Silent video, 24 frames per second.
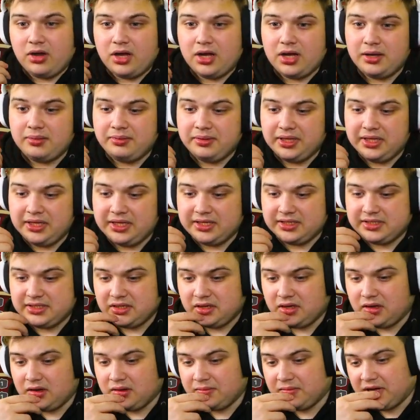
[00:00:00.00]
please.
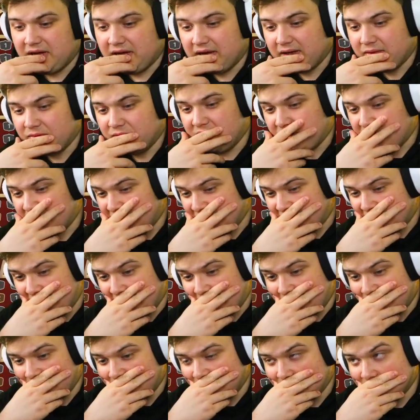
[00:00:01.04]
Oh man, we're already
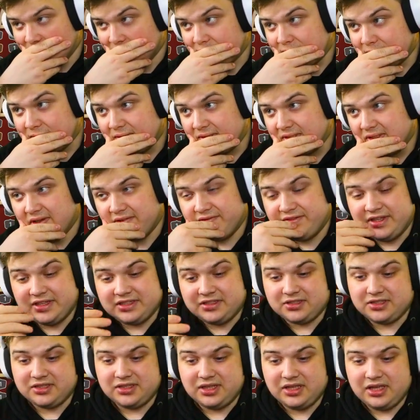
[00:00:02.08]
down. If this
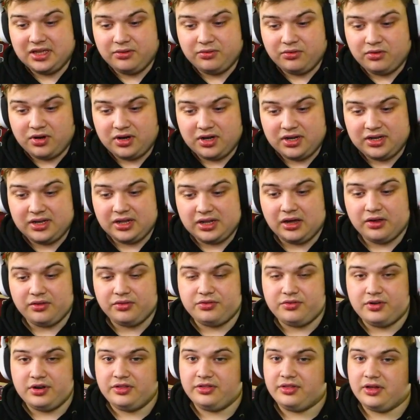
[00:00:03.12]
doesn't hit, we're already down
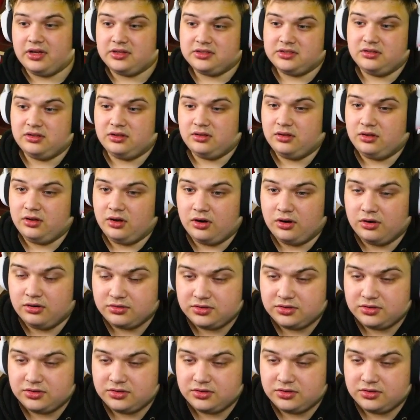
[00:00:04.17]
three thousand euros. We are